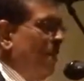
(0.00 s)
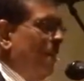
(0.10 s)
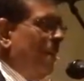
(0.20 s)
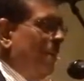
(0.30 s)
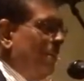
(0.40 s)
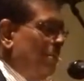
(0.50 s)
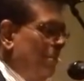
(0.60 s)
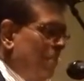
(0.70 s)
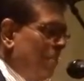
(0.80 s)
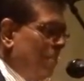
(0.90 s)
and it
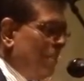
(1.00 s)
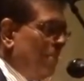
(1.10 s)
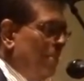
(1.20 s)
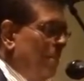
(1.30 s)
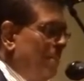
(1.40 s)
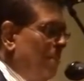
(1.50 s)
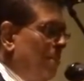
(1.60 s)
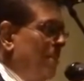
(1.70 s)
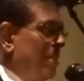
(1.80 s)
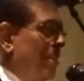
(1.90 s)
was Mr. U.D.
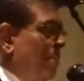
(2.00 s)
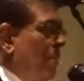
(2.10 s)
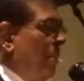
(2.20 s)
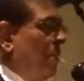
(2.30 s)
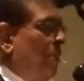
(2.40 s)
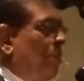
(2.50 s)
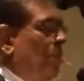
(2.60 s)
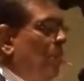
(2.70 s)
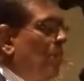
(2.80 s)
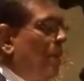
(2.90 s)
Jayawardena
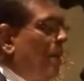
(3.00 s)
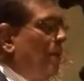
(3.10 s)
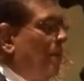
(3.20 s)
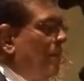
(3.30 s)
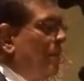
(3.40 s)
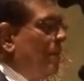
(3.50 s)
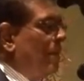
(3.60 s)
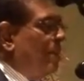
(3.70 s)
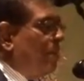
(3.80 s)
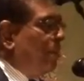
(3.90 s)
who
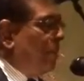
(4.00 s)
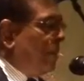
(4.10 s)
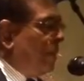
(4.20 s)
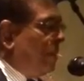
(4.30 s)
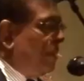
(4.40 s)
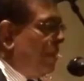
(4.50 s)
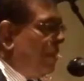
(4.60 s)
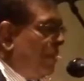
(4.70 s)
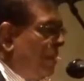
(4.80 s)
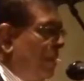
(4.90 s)
contributed
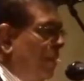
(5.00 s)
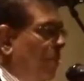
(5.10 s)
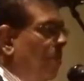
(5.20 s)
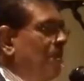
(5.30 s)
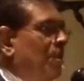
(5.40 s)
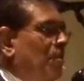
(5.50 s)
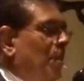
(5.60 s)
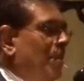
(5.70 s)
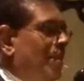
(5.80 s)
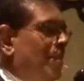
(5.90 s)
an enormous
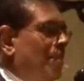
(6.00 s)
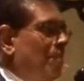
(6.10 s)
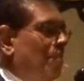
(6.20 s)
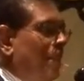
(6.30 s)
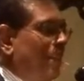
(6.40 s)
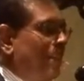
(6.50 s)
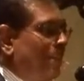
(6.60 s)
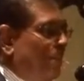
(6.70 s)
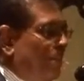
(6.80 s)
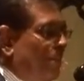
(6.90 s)
amount of
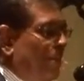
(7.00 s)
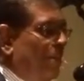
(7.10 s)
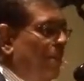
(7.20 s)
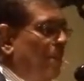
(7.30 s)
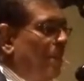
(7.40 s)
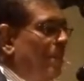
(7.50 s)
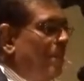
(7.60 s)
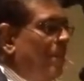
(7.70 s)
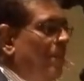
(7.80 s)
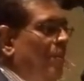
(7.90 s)
millions of rupees
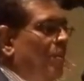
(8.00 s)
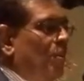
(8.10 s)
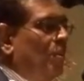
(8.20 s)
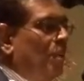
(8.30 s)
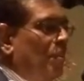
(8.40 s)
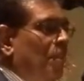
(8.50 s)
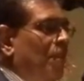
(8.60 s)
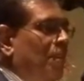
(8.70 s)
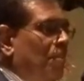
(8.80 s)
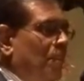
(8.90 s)
to complete
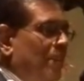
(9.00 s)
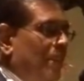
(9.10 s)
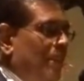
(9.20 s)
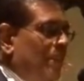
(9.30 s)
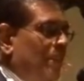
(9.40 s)
the project.